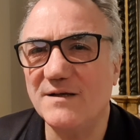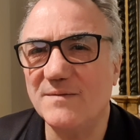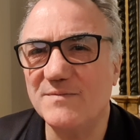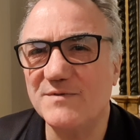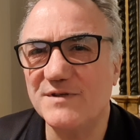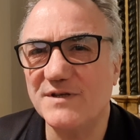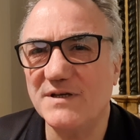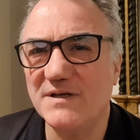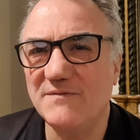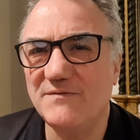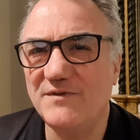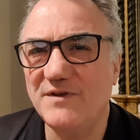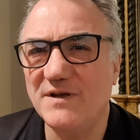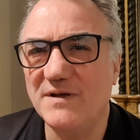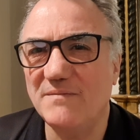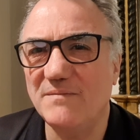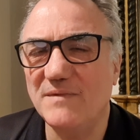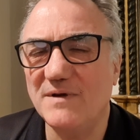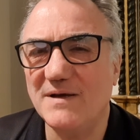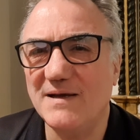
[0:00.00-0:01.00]
observed
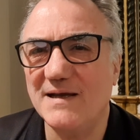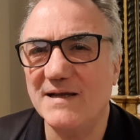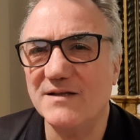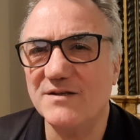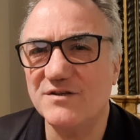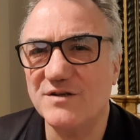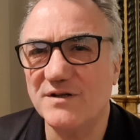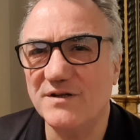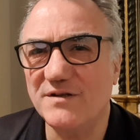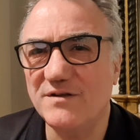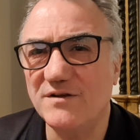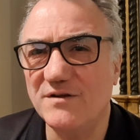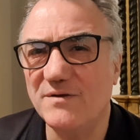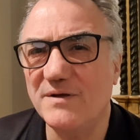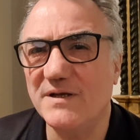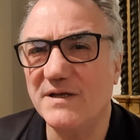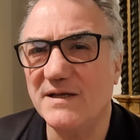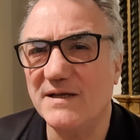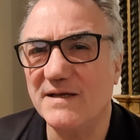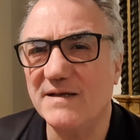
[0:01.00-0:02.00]
him actually
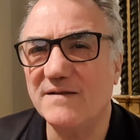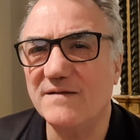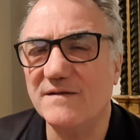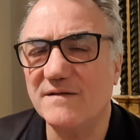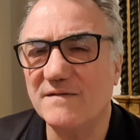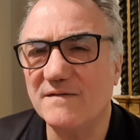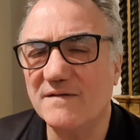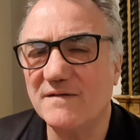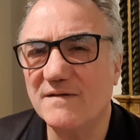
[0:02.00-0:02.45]
doing it